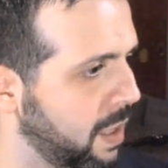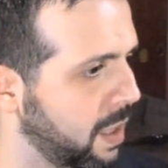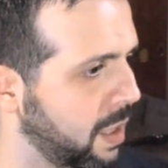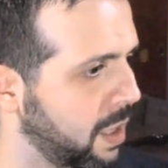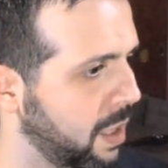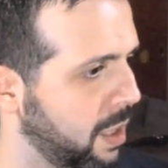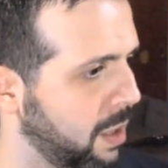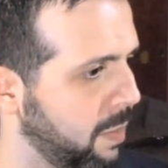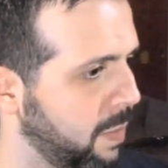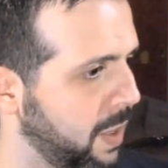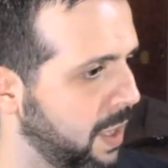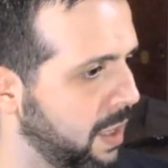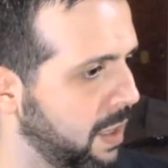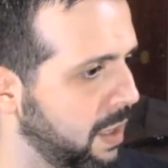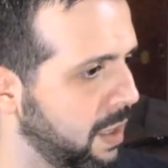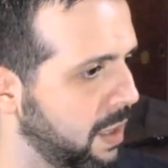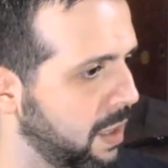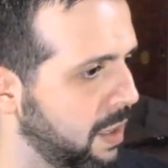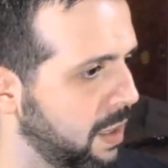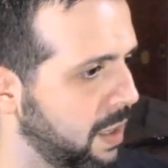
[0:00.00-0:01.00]
open
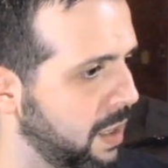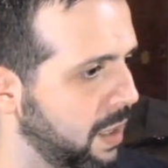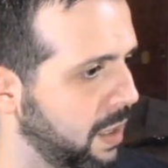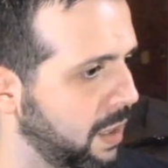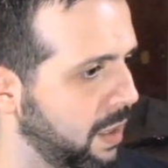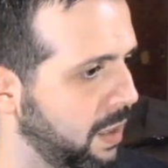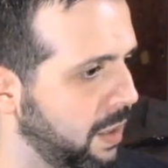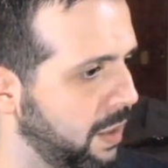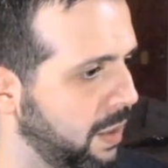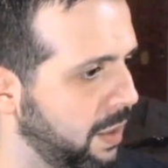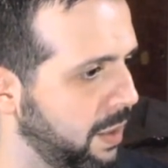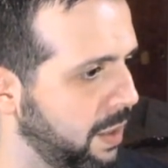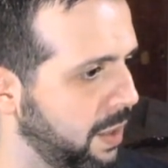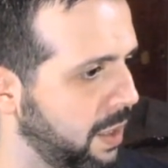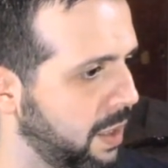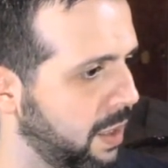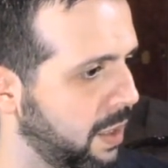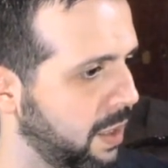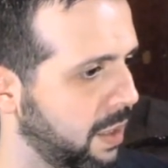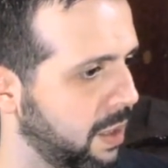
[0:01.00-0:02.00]

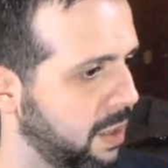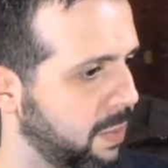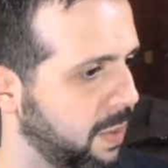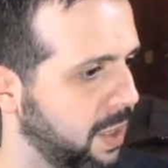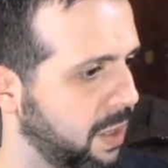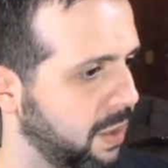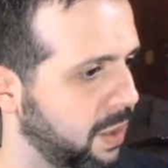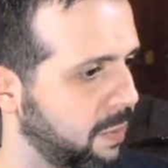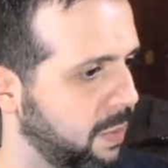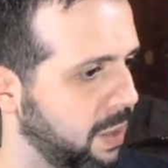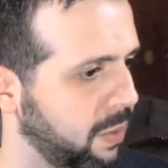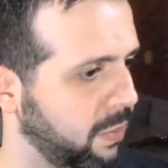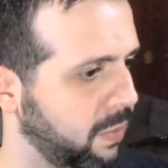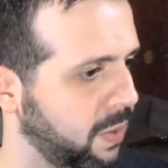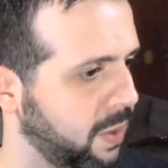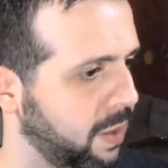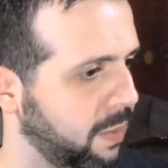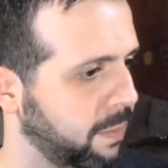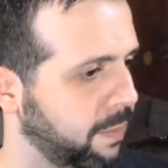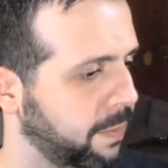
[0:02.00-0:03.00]
on the browser
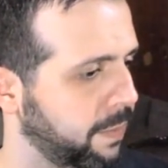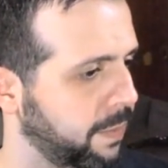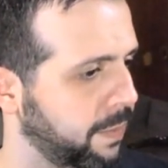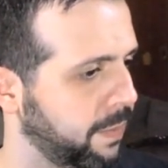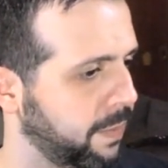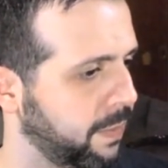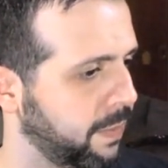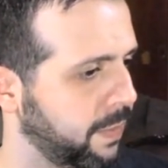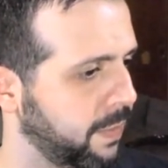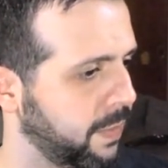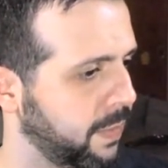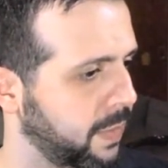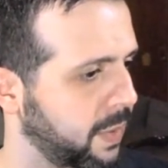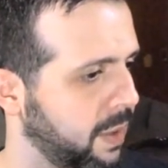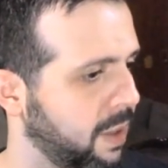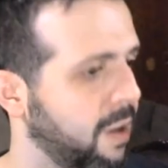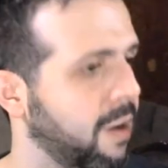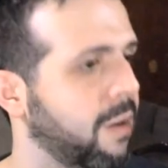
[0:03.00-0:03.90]
on